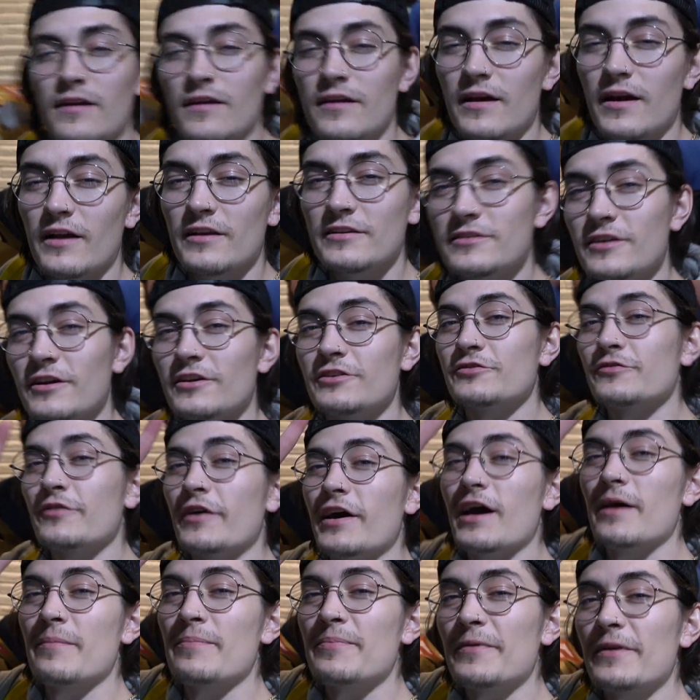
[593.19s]
That's us
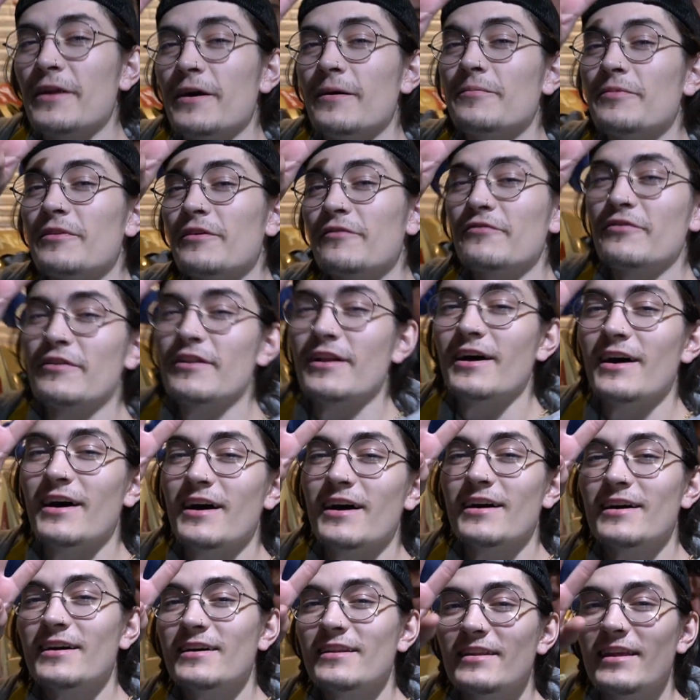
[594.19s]
wrapping up the
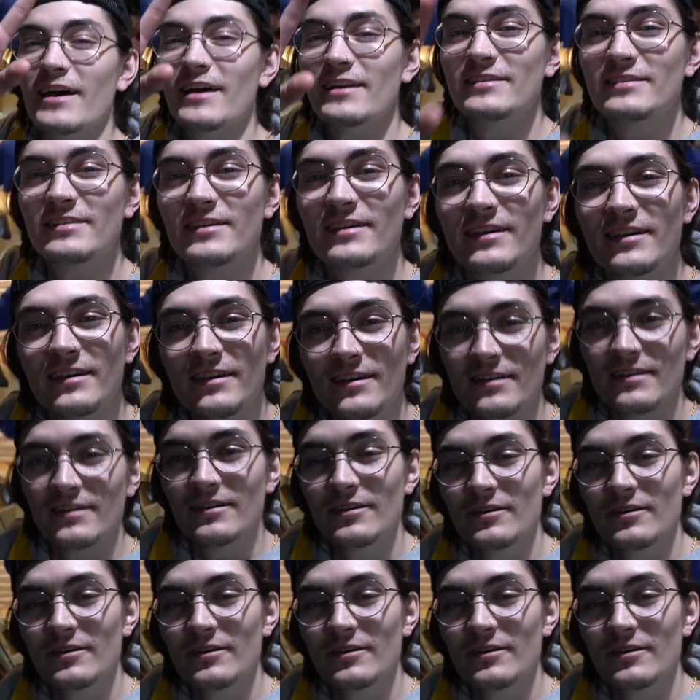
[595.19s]
vlog. That's it.